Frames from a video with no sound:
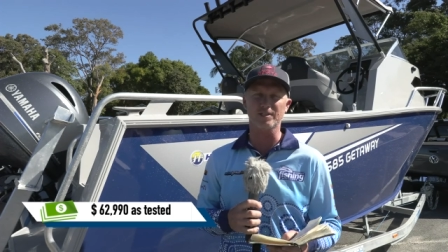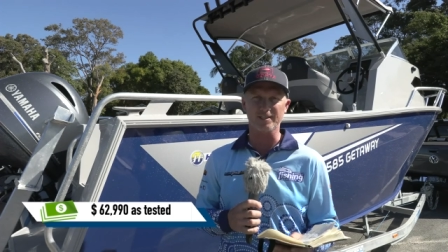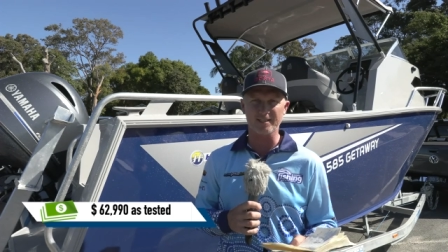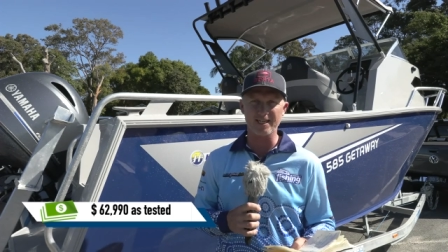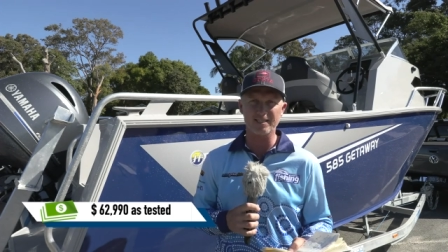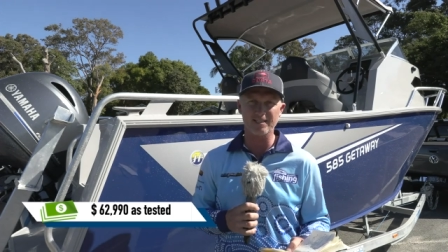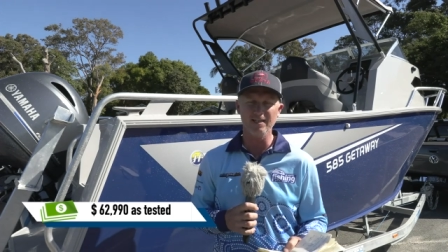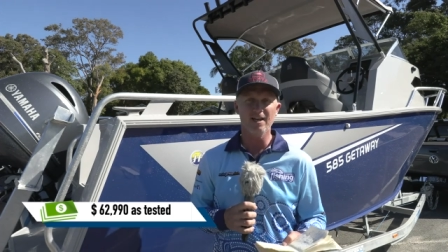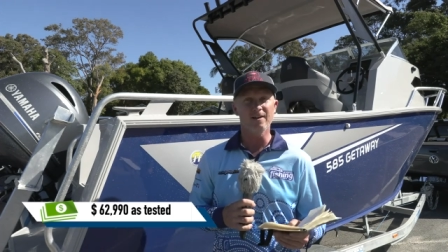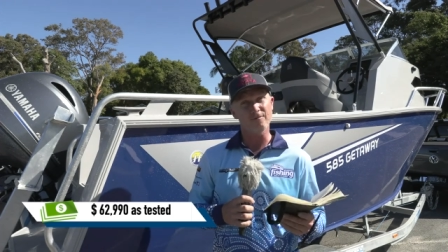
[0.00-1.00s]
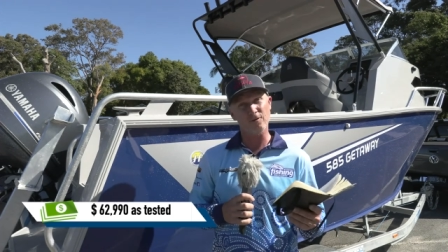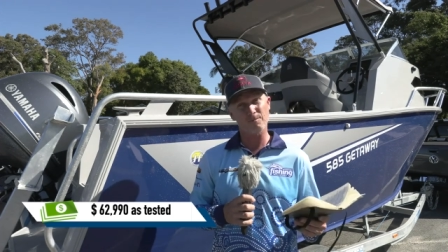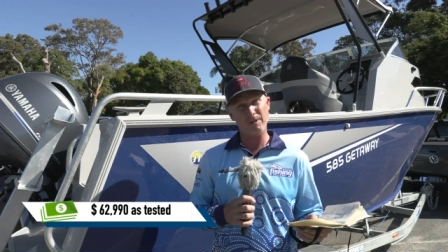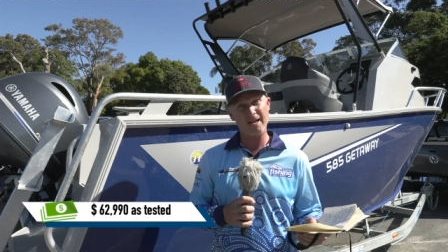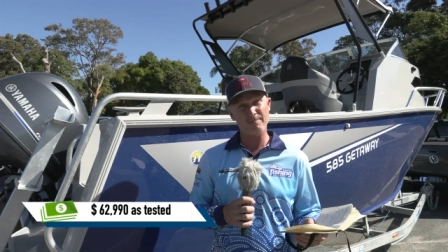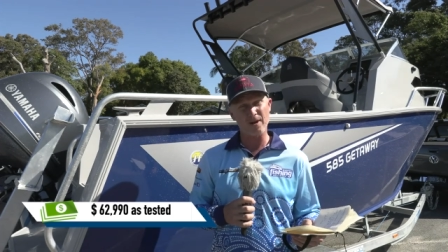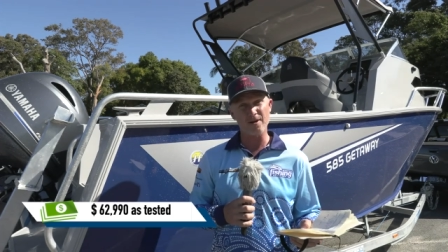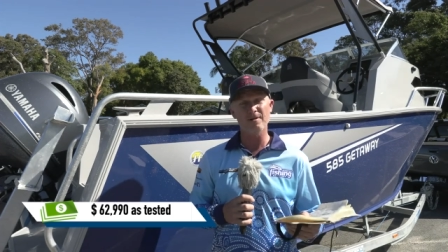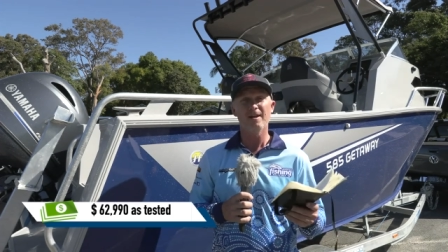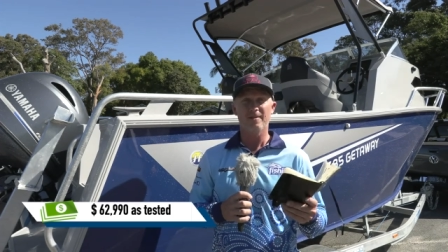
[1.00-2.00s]
as tested. For a plate
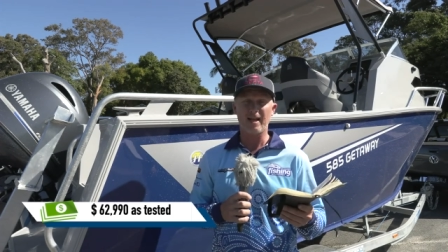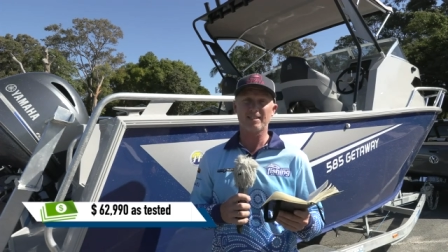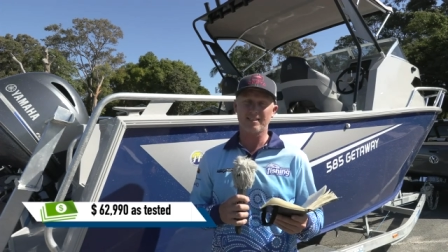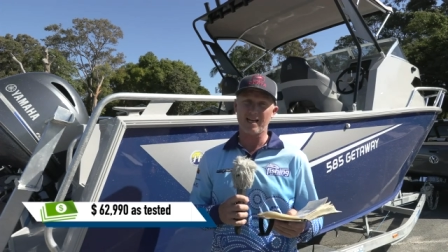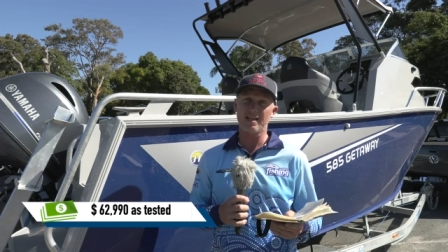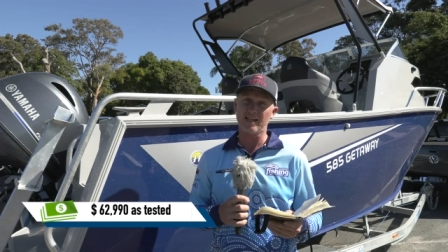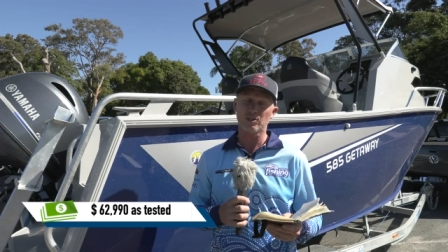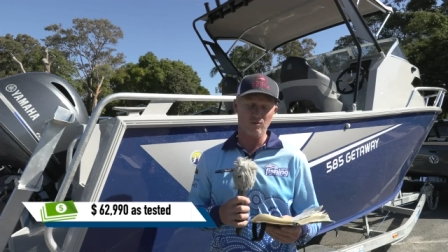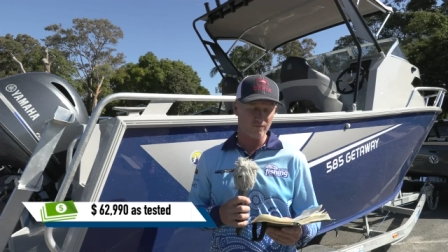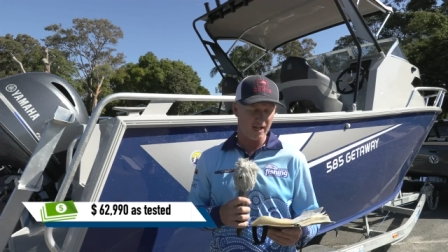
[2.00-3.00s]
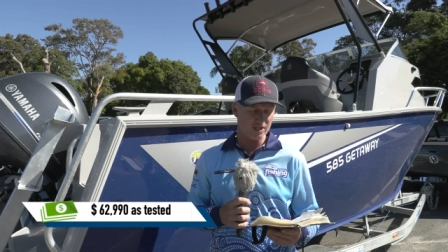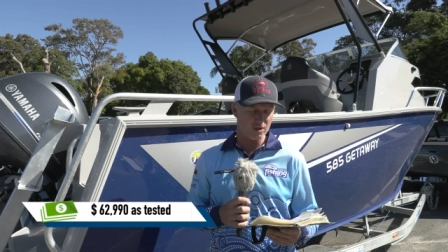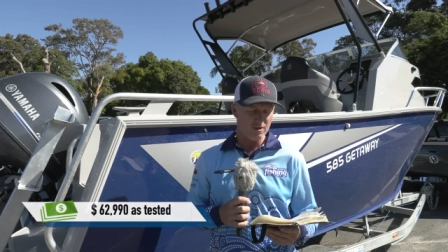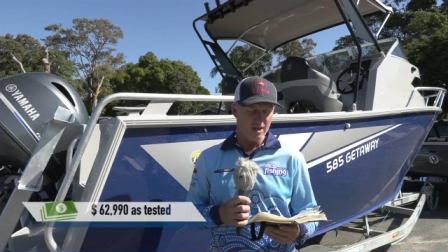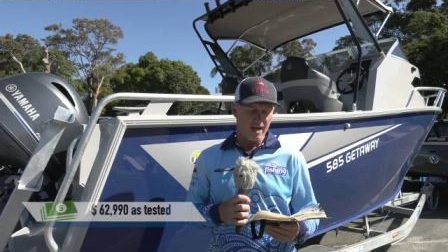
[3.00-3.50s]
boat, that's good value.